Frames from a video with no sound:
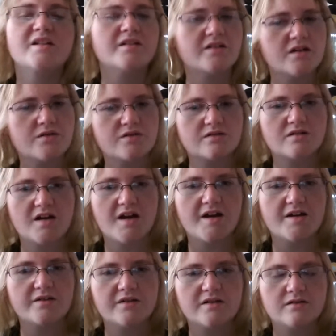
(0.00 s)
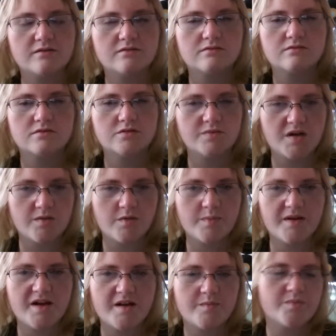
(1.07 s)
didn't go entirely the way we
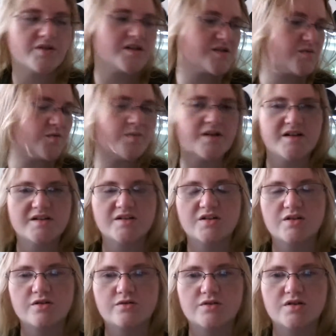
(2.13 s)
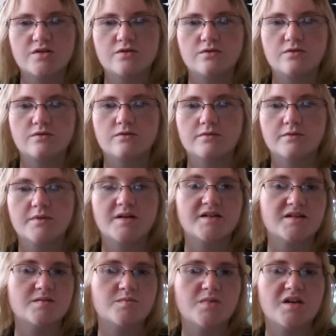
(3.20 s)
planned because we planned to go to
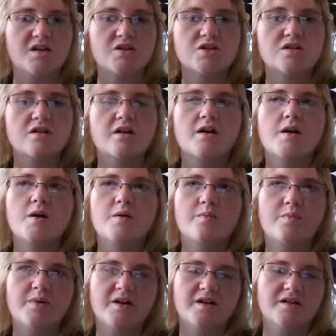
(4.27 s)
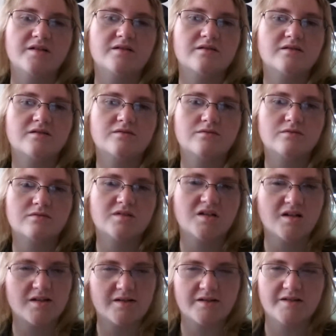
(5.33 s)
Redington Beach, but we
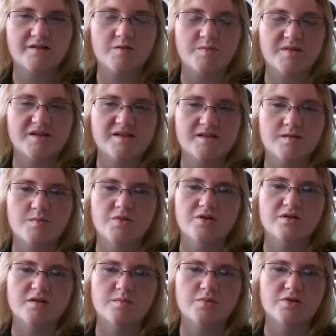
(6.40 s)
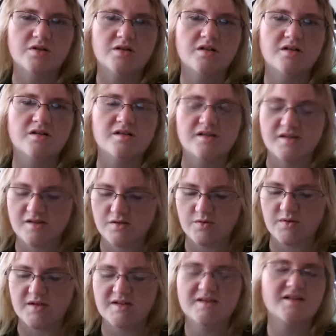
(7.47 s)
got a little bit sunburned at Busch Gardens,
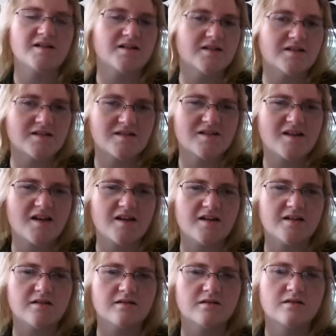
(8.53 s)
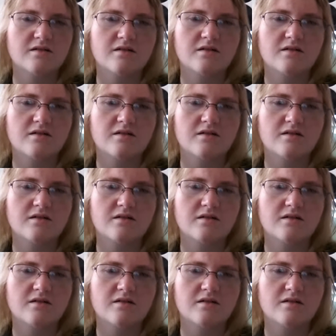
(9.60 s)
so we decided to stay in